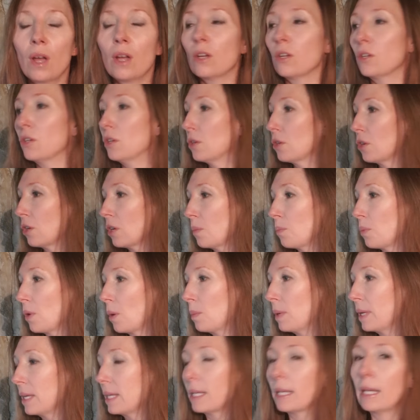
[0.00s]
you're going to
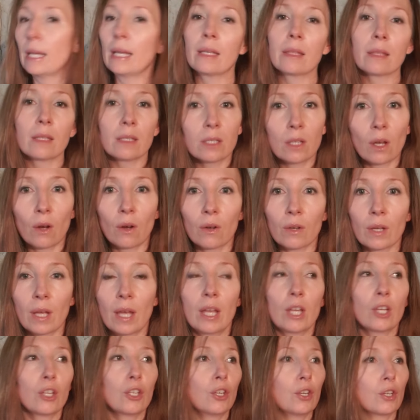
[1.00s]
probably kick the dog,
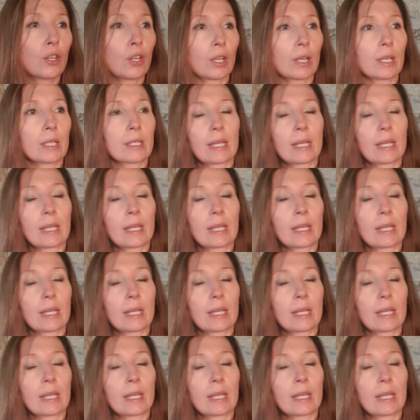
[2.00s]
you're going to